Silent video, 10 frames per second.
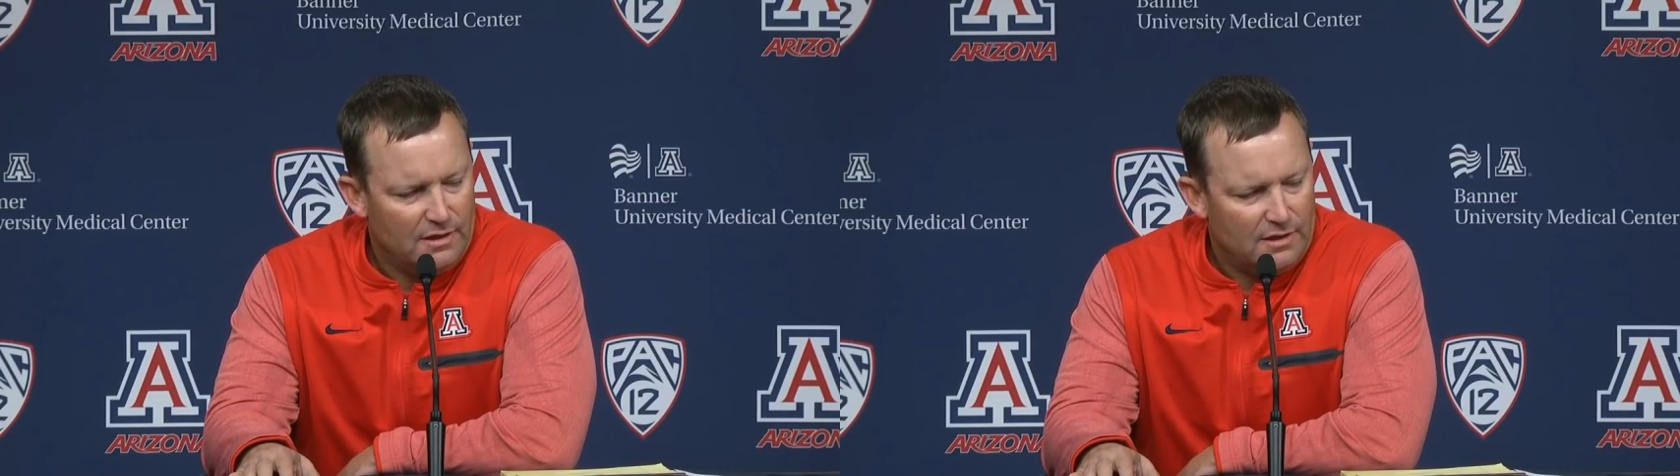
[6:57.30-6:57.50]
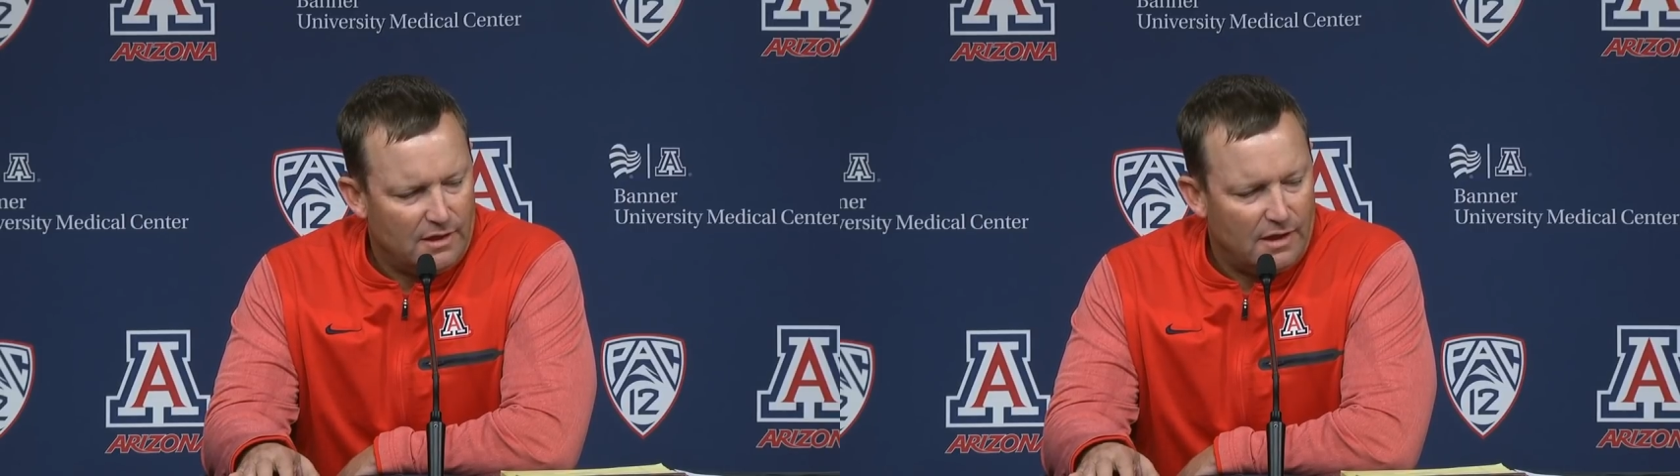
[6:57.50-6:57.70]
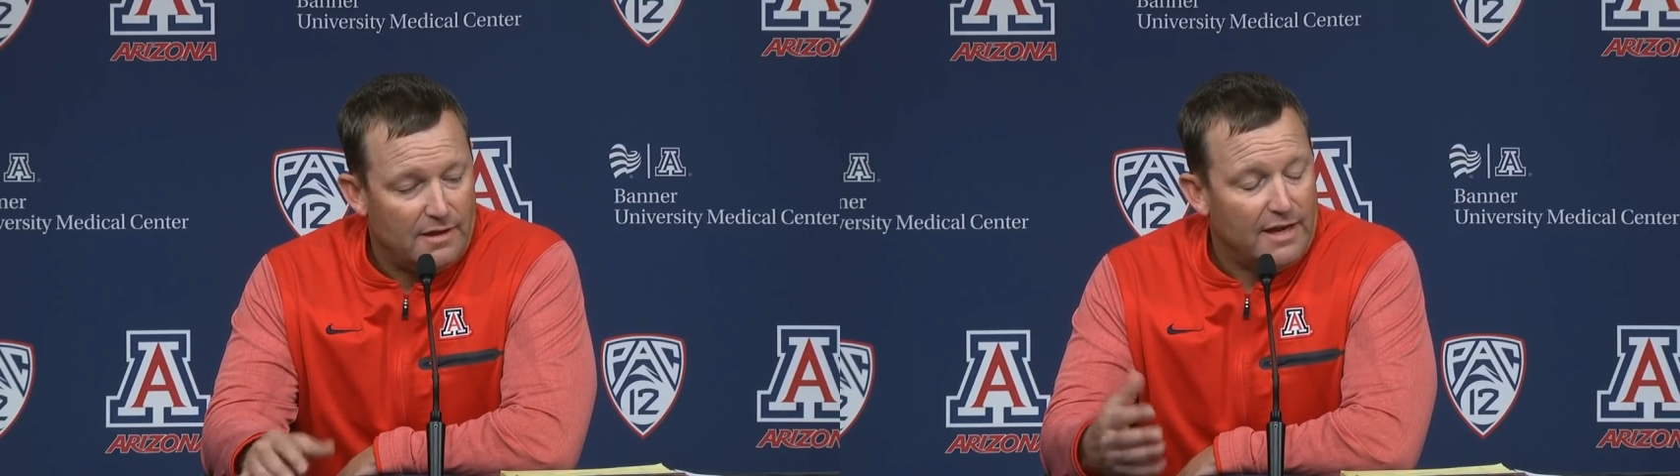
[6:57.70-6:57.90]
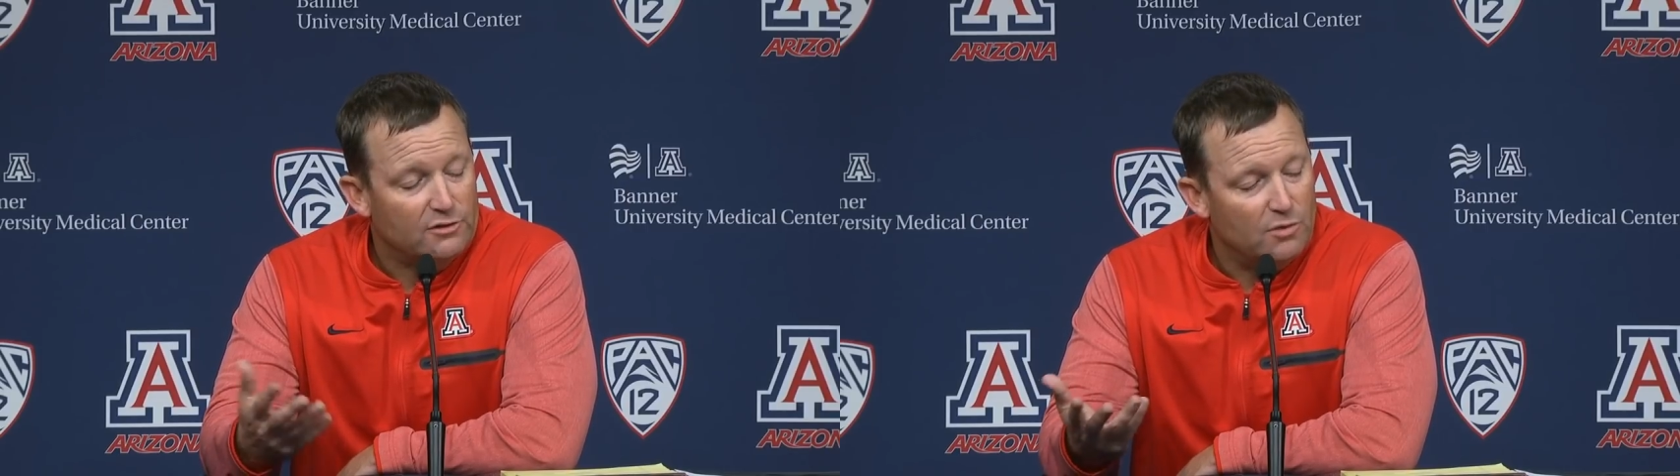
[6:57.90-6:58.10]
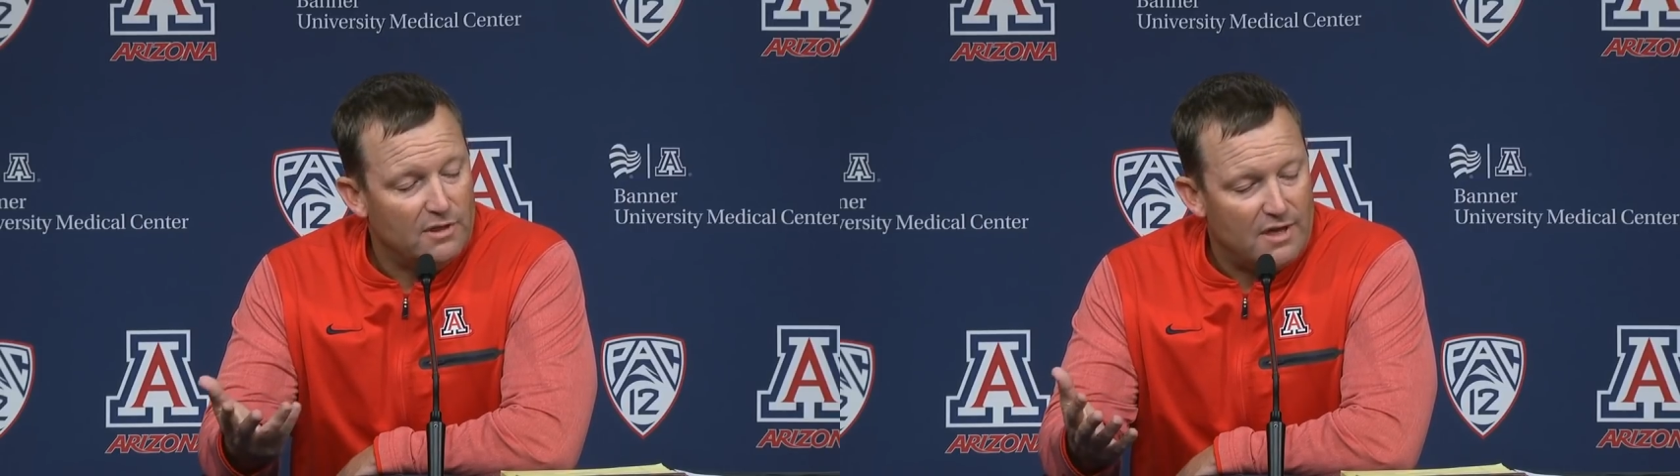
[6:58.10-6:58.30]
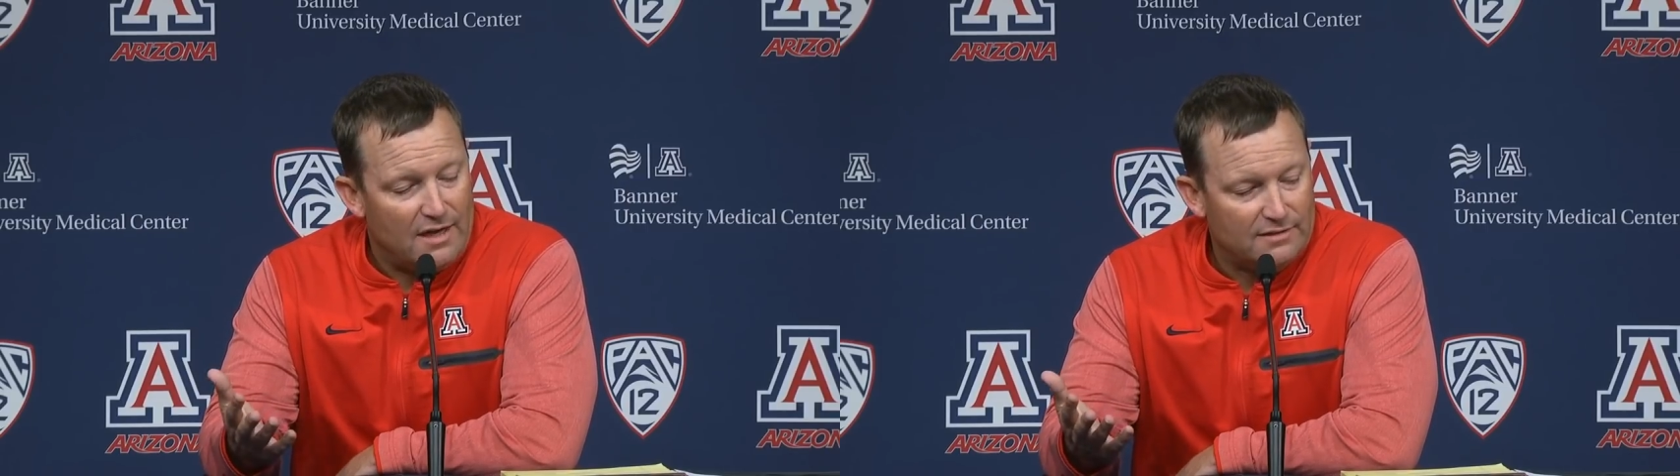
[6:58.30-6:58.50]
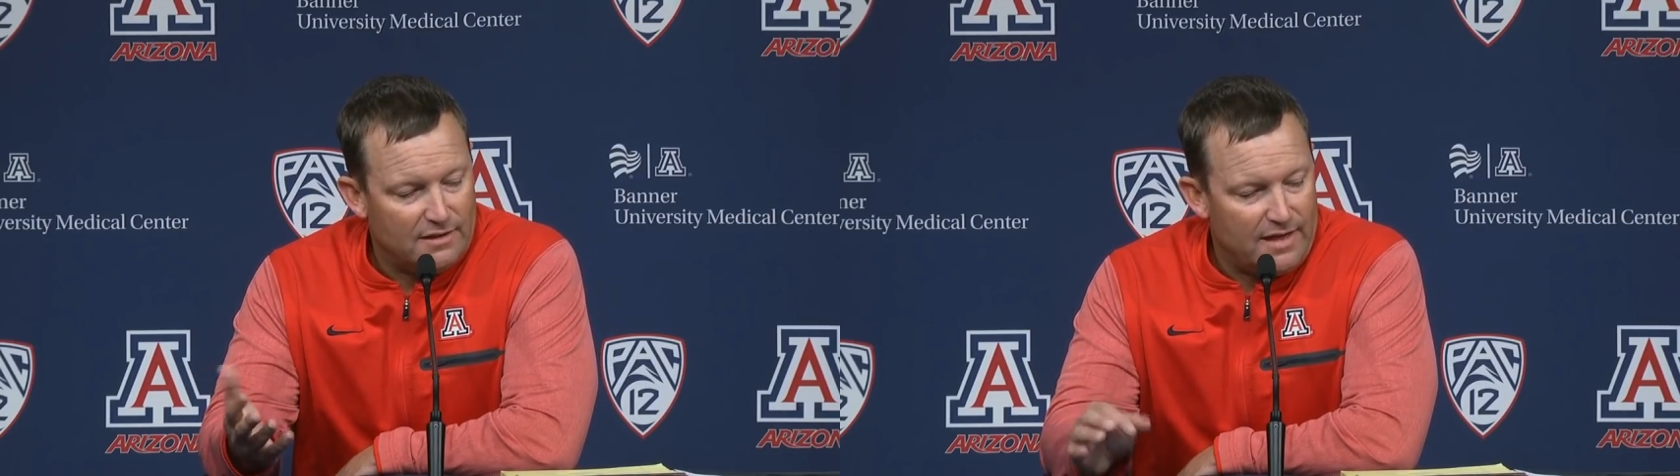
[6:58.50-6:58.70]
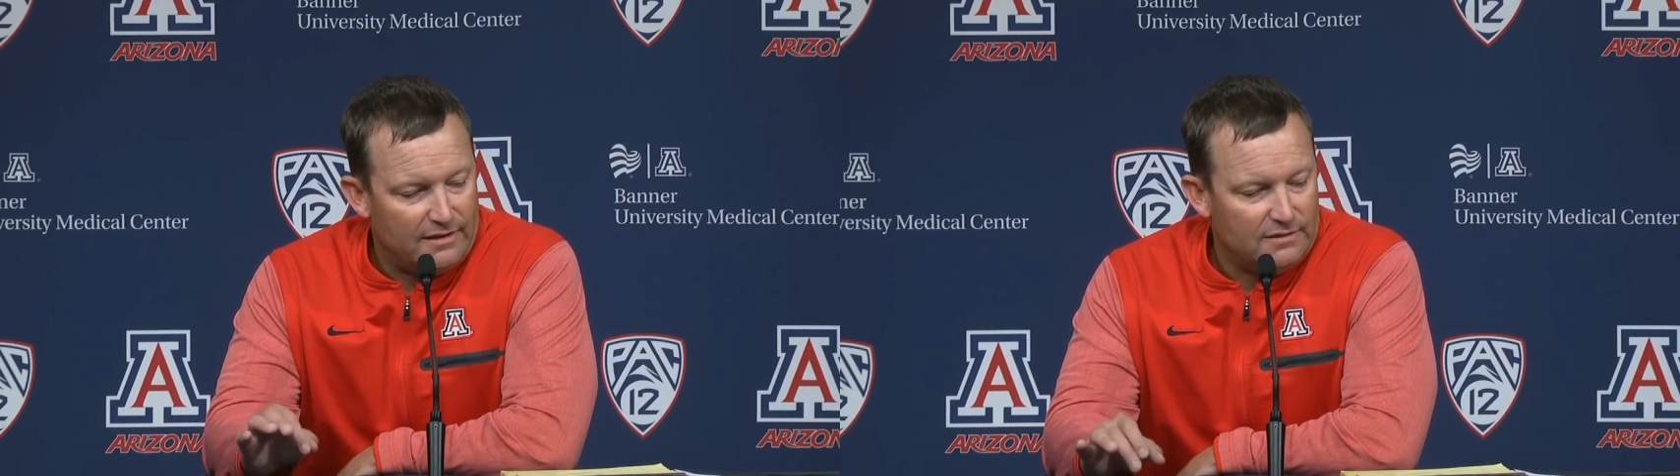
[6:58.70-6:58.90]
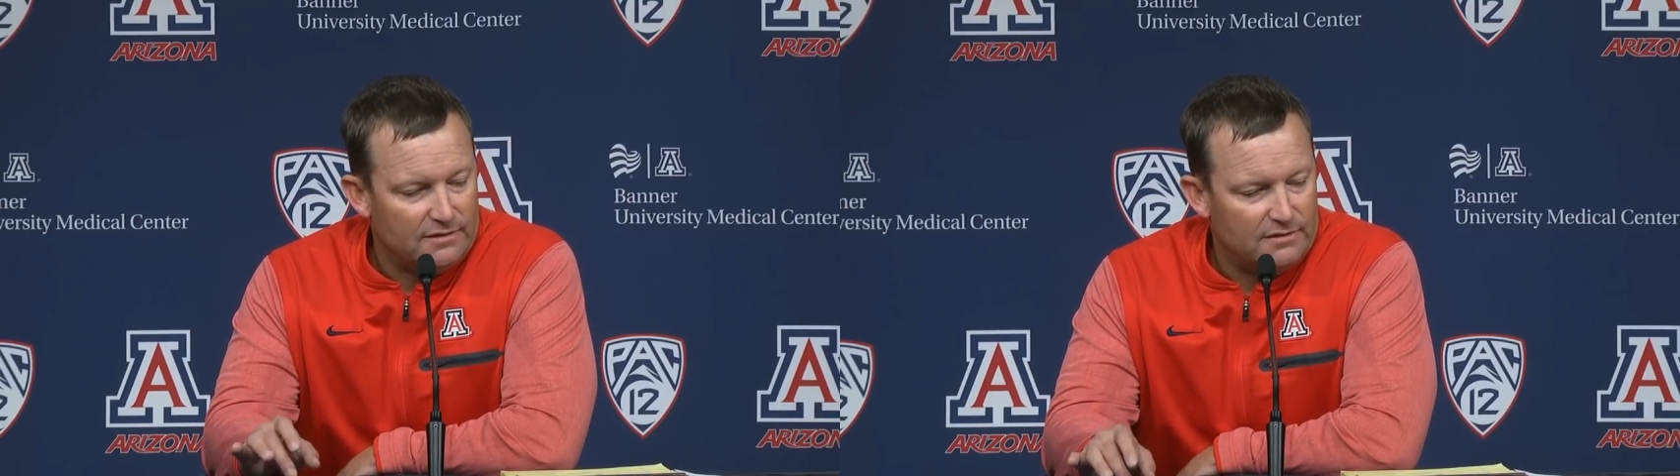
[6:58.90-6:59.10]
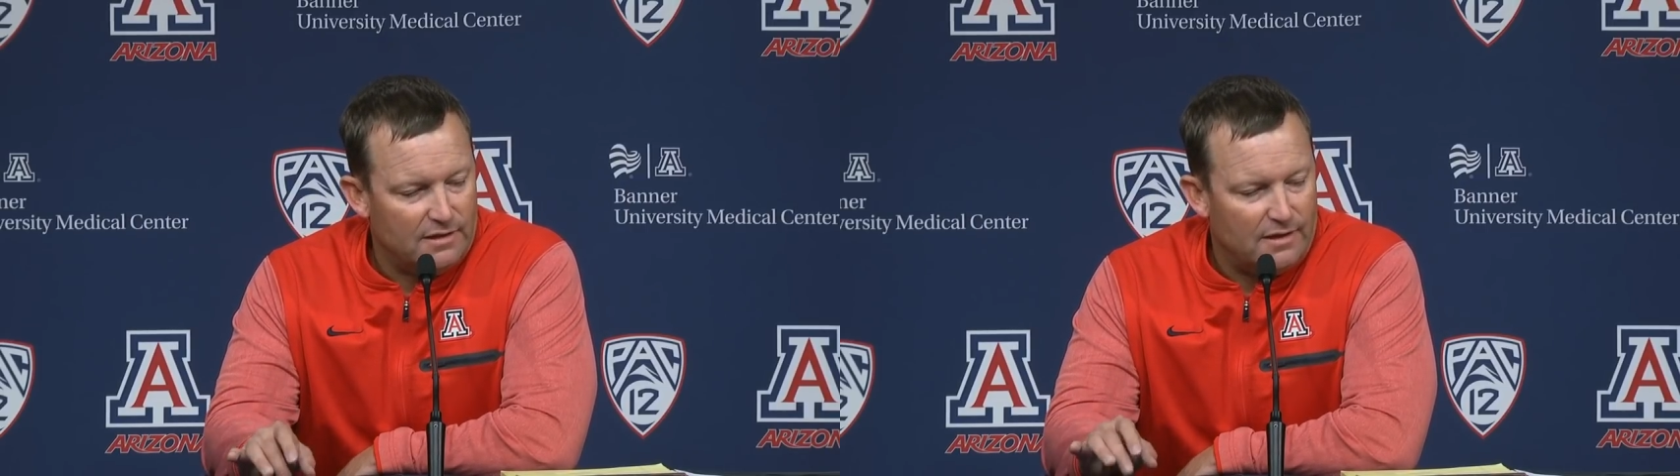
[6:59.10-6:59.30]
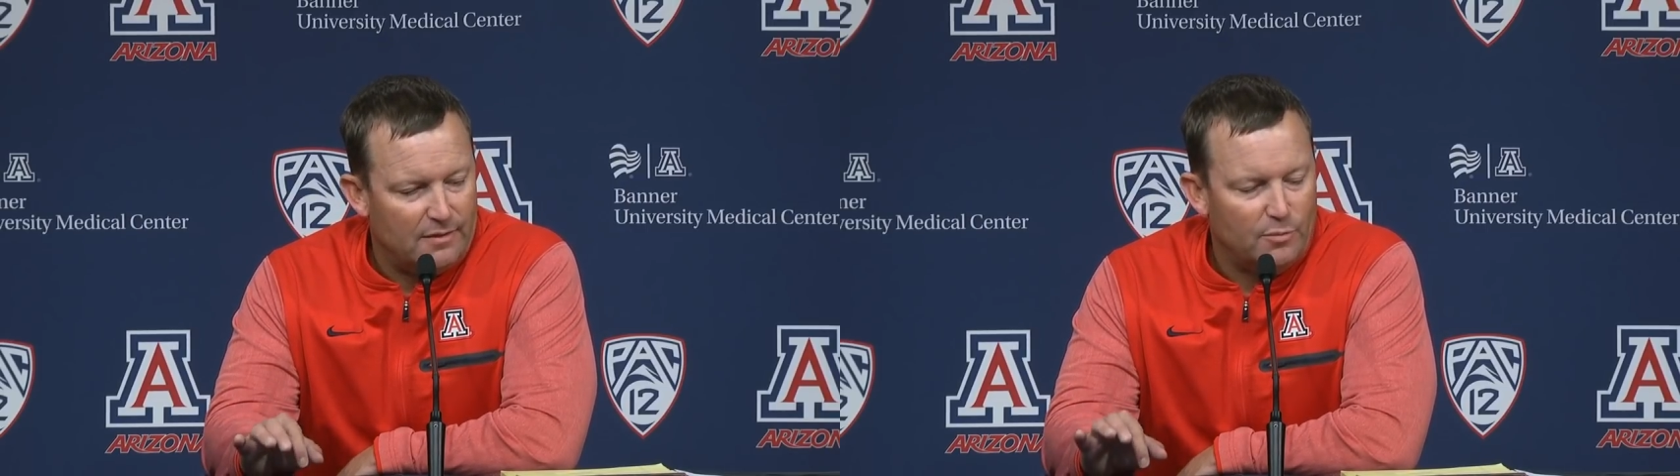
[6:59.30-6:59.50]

Uh, next one, Dawson Netz, uh,